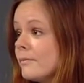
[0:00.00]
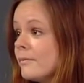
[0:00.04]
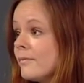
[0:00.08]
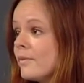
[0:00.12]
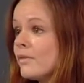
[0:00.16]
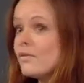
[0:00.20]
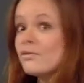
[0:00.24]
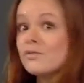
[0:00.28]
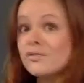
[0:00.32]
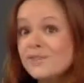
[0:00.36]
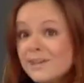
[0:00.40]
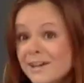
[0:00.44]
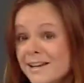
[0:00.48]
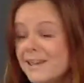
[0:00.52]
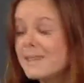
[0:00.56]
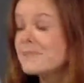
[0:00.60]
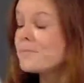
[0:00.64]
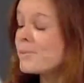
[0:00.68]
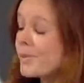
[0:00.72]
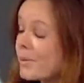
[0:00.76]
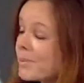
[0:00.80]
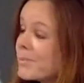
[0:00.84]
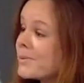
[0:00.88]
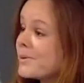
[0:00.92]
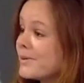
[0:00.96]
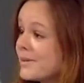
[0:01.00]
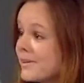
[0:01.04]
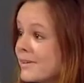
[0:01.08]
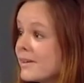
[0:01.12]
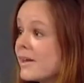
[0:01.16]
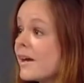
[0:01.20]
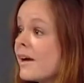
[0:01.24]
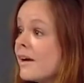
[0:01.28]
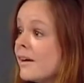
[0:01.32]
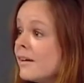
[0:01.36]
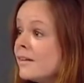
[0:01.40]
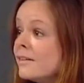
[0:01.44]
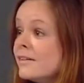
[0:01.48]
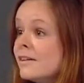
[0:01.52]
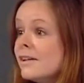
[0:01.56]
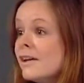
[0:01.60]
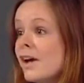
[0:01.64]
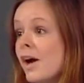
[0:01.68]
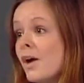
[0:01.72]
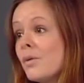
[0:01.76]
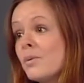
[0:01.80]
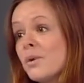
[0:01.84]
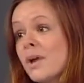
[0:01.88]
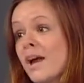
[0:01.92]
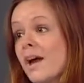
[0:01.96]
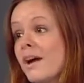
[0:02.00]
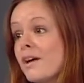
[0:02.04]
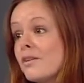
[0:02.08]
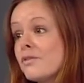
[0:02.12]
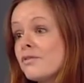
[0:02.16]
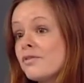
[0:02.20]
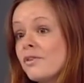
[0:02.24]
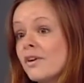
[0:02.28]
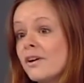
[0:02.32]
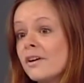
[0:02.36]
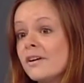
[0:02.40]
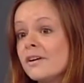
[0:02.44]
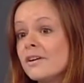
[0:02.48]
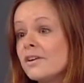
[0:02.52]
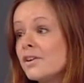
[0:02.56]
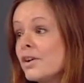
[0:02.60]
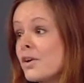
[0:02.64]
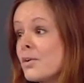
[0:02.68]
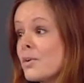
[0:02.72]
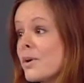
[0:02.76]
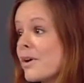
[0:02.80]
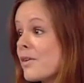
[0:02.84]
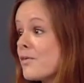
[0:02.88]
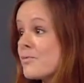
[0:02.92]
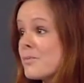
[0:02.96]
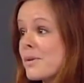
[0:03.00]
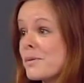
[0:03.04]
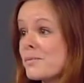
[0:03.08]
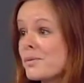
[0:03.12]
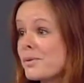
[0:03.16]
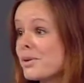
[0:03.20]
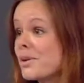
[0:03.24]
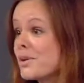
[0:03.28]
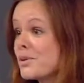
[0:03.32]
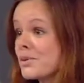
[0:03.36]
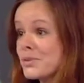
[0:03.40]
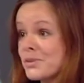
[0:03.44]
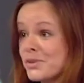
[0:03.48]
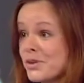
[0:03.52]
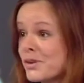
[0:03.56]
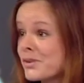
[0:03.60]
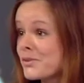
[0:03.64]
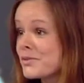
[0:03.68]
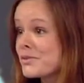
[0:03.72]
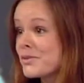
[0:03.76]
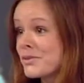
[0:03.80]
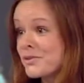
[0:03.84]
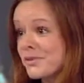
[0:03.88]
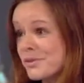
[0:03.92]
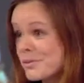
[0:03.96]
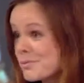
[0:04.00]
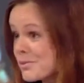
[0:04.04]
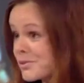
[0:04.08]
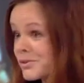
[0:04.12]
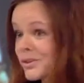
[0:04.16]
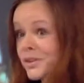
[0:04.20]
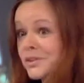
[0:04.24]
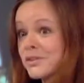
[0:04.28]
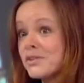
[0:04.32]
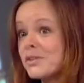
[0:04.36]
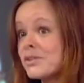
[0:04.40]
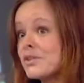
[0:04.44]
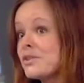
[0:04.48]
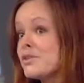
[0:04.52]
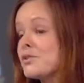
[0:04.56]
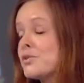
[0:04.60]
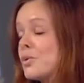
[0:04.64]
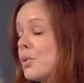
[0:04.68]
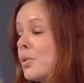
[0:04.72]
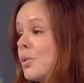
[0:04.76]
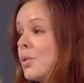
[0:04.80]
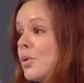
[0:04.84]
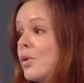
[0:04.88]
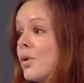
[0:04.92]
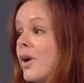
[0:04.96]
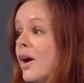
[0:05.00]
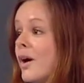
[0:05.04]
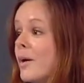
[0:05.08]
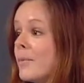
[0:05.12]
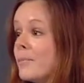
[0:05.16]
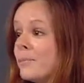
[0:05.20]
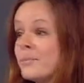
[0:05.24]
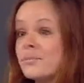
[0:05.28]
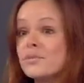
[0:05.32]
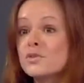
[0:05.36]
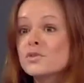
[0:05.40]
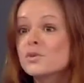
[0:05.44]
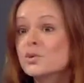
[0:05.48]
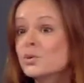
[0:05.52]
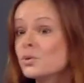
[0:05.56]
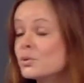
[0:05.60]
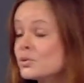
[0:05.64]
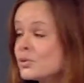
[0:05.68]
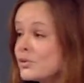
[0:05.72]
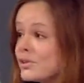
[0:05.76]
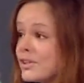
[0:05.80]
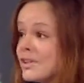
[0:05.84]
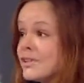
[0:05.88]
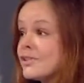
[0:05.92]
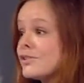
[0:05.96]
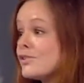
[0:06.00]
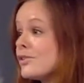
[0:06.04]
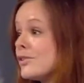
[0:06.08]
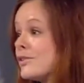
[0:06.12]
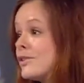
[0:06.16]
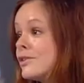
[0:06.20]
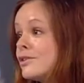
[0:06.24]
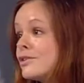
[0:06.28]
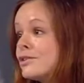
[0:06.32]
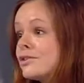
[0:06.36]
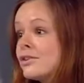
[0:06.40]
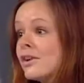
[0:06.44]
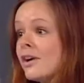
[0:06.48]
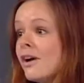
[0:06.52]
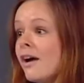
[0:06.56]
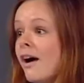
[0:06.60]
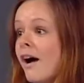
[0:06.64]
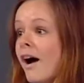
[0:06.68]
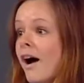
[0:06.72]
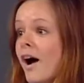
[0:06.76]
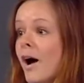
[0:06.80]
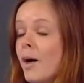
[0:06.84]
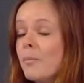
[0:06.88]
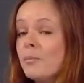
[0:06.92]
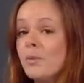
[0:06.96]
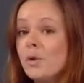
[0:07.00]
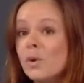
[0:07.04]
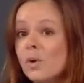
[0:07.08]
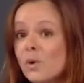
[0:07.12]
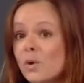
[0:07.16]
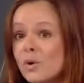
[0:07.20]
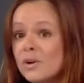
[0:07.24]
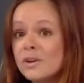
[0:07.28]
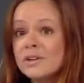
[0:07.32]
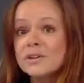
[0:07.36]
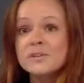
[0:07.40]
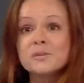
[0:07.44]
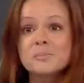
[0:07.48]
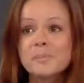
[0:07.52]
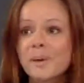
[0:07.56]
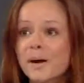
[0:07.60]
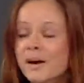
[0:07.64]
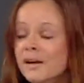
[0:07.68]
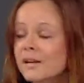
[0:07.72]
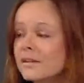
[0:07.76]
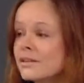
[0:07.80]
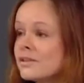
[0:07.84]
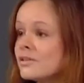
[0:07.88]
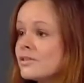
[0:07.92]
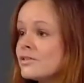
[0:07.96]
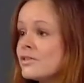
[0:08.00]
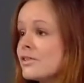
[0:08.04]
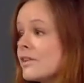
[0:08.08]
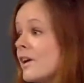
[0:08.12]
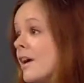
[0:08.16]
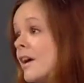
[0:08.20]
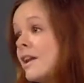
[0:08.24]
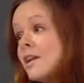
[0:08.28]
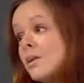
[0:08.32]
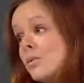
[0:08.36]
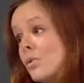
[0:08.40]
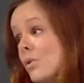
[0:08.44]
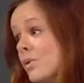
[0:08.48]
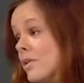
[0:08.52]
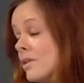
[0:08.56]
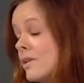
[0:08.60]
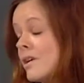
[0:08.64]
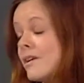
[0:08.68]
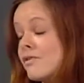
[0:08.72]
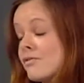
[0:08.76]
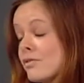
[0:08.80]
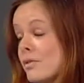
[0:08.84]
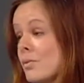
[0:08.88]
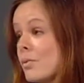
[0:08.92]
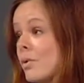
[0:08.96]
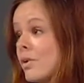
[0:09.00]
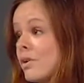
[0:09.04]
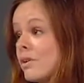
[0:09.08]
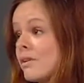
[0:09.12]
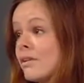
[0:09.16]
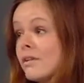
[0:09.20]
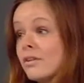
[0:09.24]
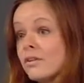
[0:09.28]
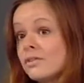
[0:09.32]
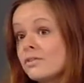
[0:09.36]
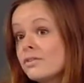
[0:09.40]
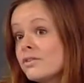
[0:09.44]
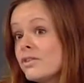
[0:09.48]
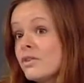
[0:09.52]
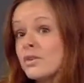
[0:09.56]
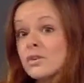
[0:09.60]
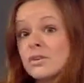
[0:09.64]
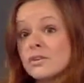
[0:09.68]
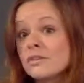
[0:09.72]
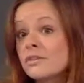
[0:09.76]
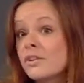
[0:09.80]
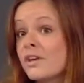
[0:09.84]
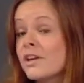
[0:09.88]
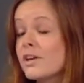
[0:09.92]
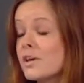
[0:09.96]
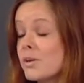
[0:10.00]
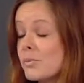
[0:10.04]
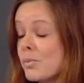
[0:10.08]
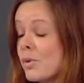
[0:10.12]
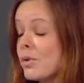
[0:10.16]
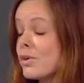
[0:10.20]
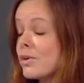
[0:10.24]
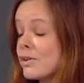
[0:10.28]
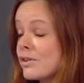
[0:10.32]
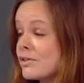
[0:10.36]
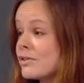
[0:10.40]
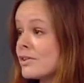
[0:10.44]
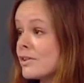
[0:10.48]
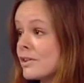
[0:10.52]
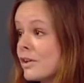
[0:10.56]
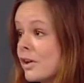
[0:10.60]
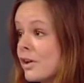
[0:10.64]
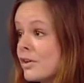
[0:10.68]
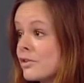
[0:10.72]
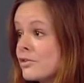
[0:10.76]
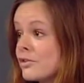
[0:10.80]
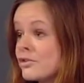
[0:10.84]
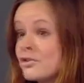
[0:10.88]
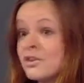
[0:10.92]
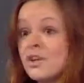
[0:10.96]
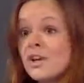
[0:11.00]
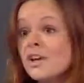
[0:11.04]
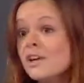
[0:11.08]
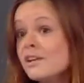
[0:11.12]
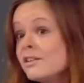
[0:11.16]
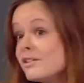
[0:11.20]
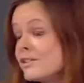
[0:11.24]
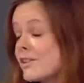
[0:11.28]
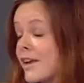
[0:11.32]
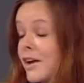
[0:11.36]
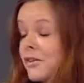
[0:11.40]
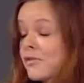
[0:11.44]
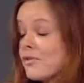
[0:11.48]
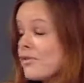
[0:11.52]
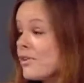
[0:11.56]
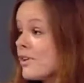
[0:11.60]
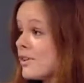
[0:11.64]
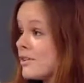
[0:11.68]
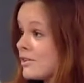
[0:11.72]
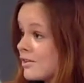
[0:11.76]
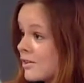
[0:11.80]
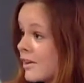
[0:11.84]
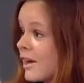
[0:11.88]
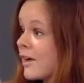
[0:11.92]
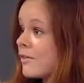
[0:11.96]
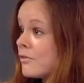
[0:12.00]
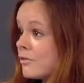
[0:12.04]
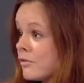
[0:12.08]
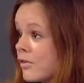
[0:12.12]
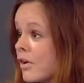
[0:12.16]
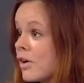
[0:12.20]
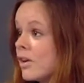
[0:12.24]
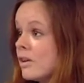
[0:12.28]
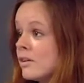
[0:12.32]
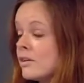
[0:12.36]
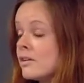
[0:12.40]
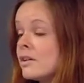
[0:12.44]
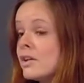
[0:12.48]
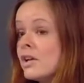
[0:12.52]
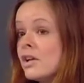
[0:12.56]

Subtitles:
Really popular, yeah. We have, we have people like yourselves, TV presenters, or school teachers, lawyers, bankers, everyone are taking pole dancing classes to get fit and to have fun.